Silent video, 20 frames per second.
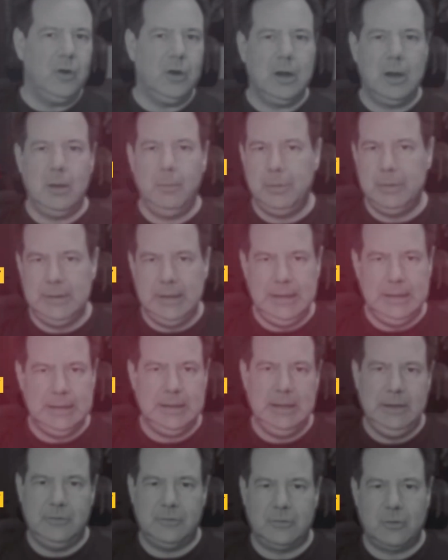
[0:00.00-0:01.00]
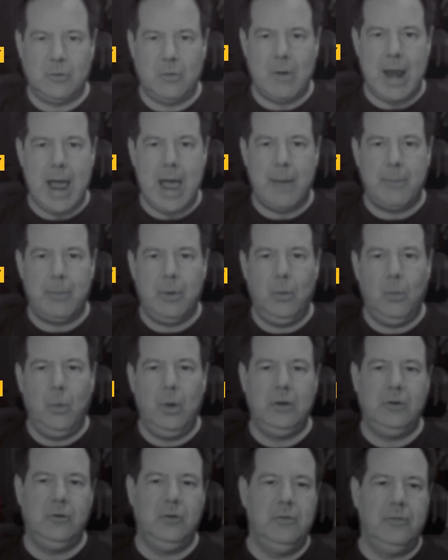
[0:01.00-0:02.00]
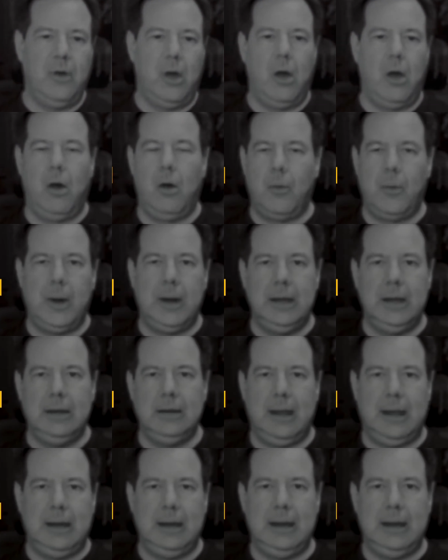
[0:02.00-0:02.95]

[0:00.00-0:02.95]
completely scrap what you've already done.